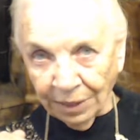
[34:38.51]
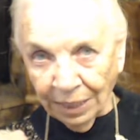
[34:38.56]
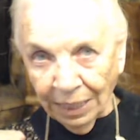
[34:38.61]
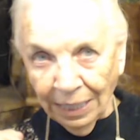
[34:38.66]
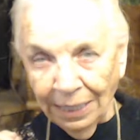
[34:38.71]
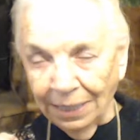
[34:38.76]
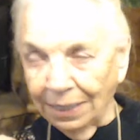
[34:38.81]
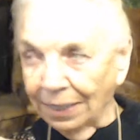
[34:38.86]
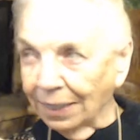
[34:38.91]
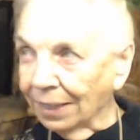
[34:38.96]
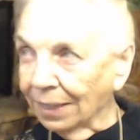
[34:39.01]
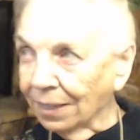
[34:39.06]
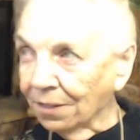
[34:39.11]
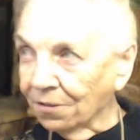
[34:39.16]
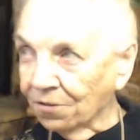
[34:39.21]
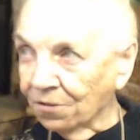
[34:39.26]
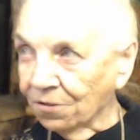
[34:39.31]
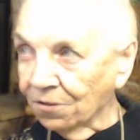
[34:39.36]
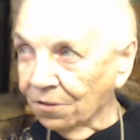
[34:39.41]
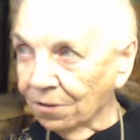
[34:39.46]
and he
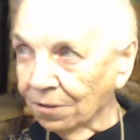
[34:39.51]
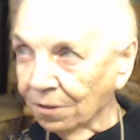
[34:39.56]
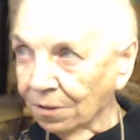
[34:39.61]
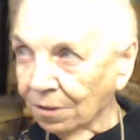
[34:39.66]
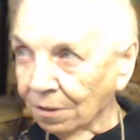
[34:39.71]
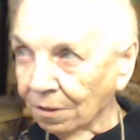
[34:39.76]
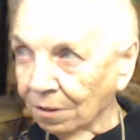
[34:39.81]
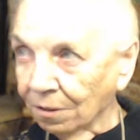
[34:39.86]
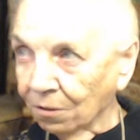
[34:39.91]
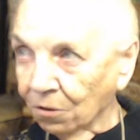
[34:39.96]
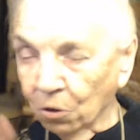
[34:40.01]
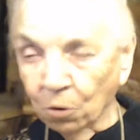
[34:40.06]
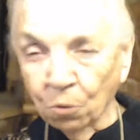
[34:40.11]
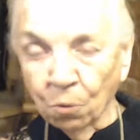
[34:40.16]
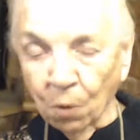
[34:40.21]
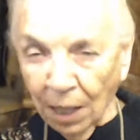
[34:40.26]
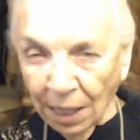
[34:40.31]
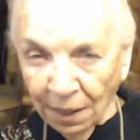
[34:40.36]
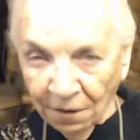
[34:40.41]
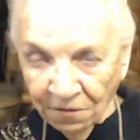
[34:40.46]
gets two
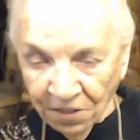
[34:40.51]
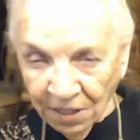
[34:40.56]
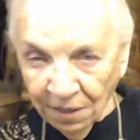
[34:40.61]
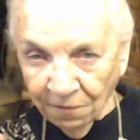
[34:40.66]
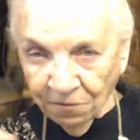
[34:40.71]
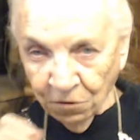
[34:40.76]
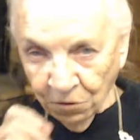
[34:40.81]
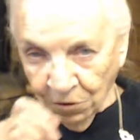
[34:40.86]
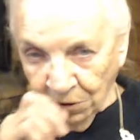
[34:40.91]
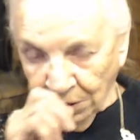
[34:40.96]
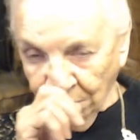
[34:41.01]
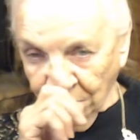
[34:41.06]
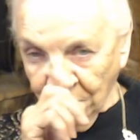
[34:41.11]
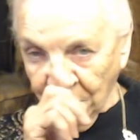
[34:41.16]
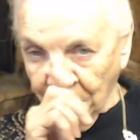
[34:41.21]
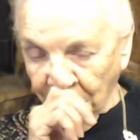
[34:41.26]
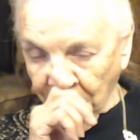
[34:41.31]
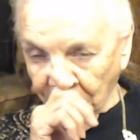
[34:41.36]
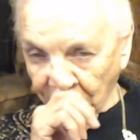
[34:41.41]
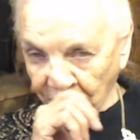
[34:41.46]
wives after seven
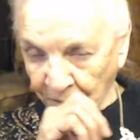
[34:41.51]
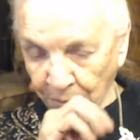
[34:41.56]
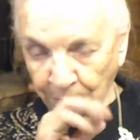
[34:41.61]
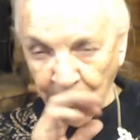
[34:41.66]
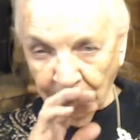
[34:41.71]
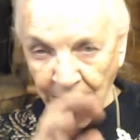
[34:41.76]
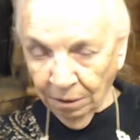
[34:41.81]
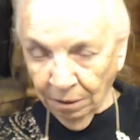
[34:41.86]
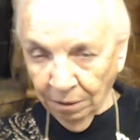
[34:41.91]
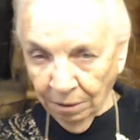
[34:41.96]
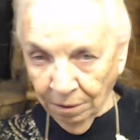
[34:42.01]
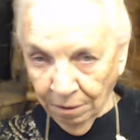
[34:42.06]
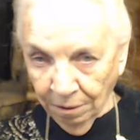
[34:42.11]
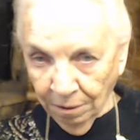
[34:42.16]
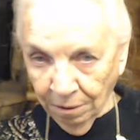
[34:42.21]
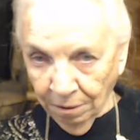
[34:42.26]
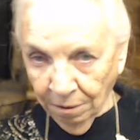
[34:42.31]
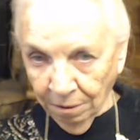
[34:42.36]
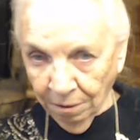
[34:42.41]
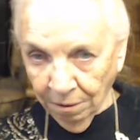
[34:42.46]
years, but
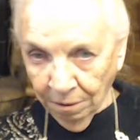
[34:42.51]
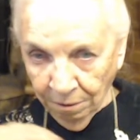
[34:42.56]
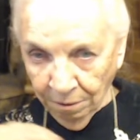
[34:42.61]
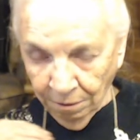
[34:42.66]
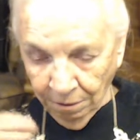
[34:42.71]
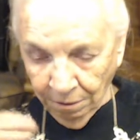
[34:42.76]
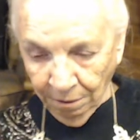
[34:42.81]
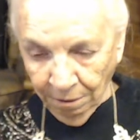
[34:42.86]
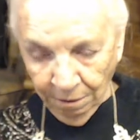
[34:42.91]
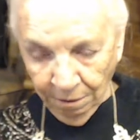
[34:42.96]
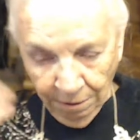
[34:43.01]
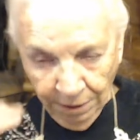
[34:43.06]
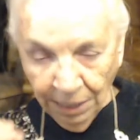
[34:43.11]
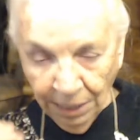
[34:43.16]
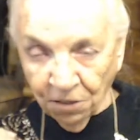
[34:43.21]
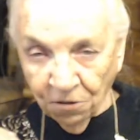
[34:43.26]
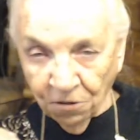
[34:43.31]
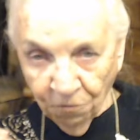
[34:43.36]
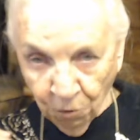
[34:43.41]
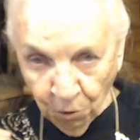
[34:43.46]

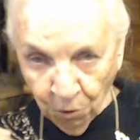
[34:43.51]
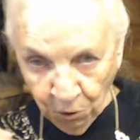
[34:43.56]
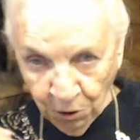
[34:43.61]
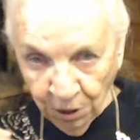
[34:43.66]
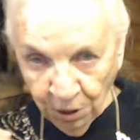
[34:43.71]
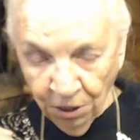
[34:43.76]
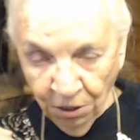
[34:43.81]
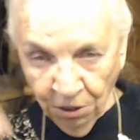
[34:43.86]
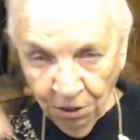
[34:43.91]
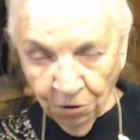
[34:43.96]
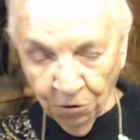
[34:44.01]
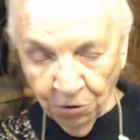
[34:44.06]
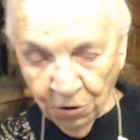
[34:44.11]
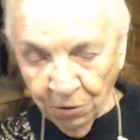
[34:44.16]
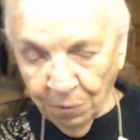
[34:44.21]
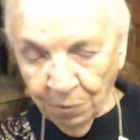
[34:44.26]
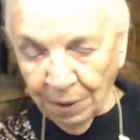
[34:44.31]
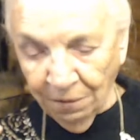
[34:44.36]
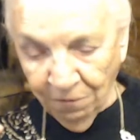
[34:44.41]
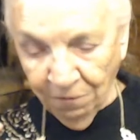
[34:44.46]
takes 14 years to
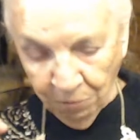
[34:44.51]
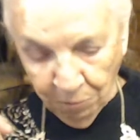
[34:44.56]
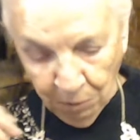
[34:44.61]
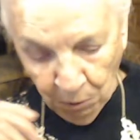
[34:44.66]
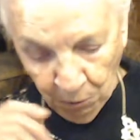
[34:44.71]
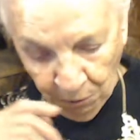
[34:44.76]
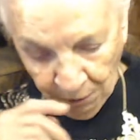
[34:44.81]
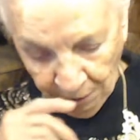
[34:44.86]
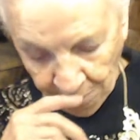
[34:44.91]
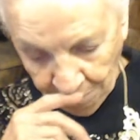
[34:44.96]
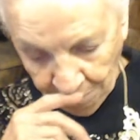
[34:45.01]
pay for both of